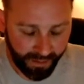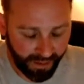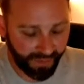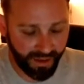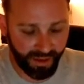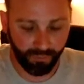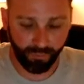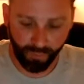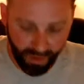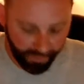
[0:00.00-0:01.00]
and then
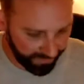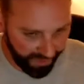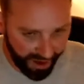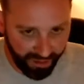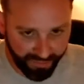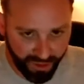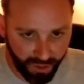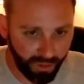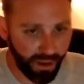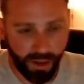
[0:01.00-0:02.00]
fire the
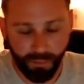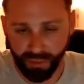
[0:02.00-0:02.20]
vehicle up,